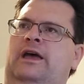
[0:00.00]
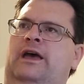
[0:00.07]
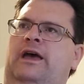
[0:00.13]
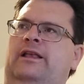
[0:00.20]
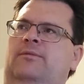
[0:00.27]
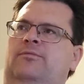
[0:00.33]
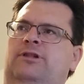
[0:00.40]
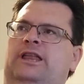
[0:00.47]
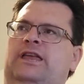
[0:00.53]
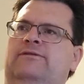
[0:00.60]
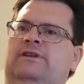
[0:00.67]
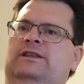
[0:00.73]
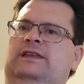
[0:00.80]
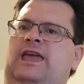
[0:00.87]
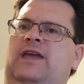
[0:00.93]
and I believe
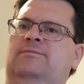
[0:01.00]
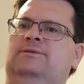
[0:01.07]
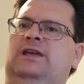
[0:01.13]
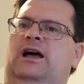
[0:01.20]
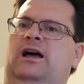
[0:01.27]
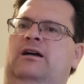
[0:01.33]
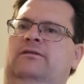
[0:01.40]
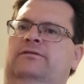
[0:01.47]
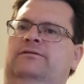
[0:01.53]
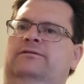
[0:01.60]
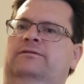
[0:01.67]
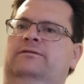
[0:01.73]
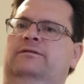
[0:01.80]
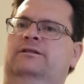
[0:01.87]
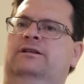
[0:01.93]
he taped
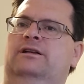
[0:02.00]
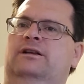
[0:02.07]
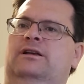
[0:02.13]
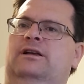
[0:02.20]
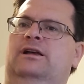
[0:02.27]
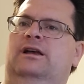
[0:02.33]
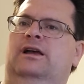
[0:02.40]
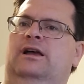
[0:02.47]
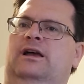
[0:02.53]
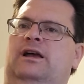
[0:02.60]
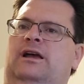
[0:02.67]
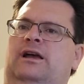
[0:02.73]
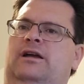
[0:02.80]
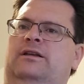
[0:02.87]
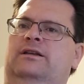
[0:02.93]
off
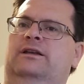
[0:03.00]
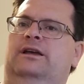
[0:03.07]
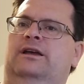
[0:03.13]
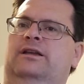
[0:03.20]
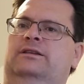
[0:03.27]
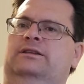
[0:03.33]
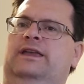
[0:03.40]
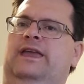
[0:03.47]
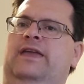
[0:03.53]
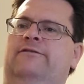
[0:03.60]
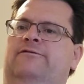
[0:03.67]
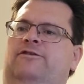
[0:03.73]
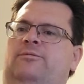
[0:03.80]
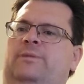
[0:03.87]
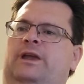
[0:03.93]
uh, a
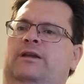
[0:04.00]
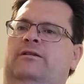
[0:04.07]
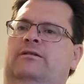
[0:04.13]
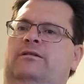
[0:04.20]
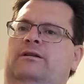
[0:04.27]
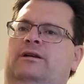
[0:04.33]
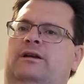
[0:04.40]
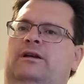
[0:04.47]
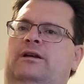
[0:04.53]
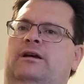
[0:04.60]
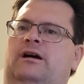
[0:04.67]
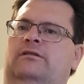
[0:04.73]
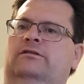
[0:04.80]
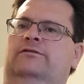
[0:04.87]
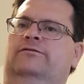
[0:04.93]
tape for me
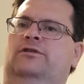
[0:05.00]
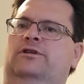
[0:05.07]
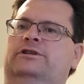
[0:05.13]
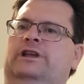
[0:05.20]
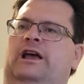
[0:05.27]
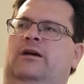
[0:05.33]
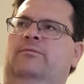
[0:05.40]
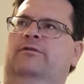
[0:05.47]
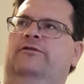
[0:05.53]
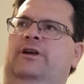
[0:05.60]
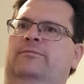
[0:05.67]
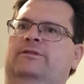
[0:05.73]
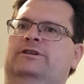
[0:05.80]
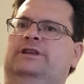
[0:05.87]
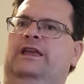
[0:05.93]
of the first album, if I'm
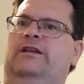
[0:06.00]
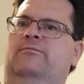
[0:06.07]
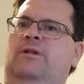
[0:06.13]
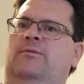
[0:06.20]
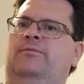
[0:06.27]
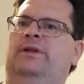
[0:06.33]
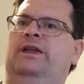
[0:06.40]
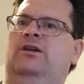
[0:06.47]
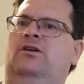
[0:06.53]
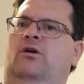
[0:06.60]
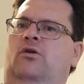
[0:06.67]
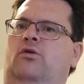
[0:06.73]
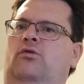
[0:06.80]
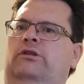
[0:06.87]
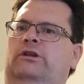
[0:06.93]
not mistaken. I remember being
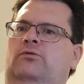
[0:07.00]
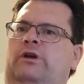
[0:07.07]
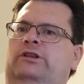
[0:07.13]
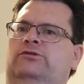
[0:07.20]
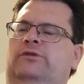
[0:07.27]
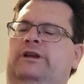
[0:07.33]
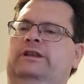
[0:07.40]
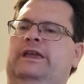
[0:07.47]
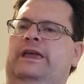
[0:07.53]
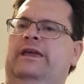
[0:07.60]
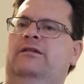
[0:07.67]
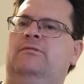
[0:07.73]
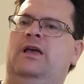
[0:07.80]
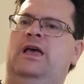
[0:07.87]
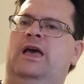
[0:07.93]
cold on a wintry
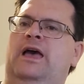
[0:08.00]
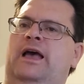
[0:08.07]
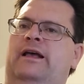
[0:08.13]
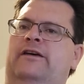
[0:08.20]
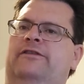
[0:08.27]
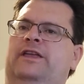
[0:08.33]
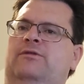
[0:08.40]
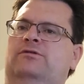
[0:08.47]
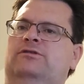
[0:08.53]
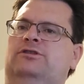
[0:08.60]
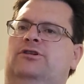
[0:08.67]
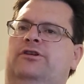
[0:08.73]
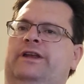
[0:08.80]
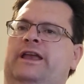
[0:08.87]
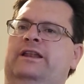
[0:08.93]
day, I think it was
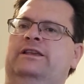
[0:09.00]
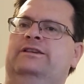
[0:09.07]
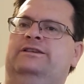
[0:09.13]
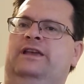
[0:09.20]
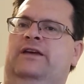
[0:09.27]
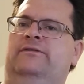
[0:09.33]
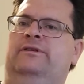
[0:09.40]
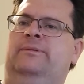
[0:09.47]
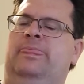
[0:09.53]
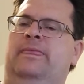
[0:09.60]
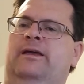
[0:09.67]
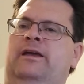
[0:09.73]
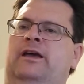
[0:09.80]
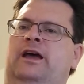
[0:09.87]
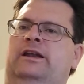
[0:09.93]
early 87,
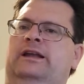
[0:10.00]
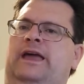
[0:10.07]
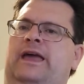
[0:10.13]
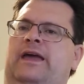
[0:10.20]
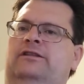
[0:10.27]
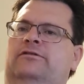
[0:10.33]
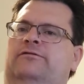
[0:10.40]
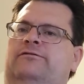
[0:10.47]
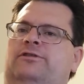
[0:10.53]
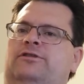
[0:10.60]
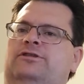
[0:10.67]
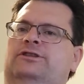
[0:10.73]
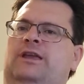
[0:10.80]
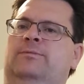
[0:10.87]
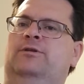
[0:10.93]
and I had the
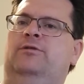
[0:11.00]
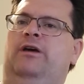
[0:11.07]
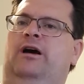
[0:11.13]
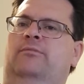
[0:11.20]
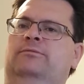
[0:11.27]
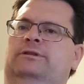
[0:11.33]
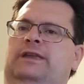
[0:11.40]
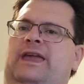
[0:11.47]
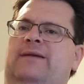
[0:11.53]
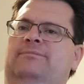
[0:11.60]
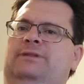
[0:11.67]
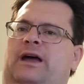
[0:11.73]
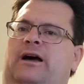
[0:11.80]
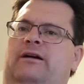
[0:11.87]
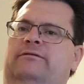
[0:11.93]
first debut album
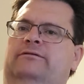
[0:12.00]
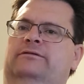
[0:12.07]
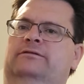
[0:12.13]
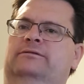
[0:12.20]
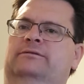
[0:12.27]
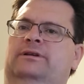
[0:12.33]
taped off.